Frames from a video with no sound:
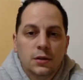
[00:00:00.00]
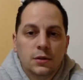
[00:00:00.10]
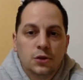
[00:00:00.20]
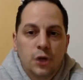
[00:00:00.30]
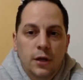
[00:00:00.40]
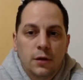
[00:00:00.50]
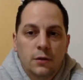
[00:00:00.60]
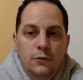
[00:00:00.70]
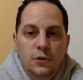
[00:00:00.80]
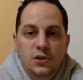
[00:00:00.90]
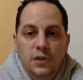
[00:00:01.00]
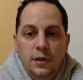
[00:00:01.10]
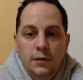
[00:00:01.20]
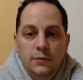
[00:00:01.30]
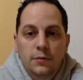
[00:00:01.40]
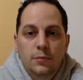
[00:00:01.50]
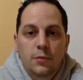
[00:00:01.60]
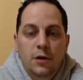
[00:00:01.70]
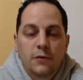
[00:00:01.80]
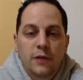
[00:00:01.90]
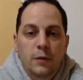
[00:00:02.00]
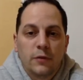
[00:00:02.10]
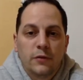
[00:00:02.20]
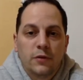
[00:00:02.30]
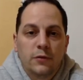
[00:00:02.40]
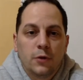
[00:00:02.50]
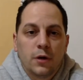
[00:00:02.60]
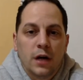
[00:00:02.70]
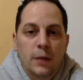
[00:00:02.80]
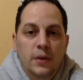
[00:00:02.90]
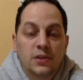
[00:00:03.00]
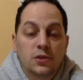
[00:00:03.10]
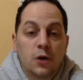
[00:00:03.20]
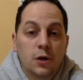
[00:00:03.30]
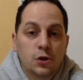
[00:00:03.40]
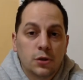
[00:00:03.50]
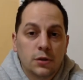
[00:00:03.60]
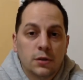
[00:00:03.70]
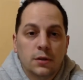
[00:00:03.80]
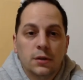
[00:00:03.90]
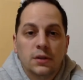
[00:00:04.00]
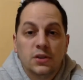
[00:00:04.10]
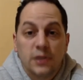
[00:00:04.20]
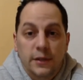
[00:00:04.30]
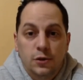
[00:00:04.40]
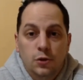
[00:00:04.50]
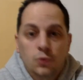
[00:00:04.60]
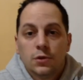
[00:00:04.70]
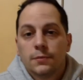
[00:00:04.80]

channel for Steve, Burke Family 54 Comics' auction, stay tuned.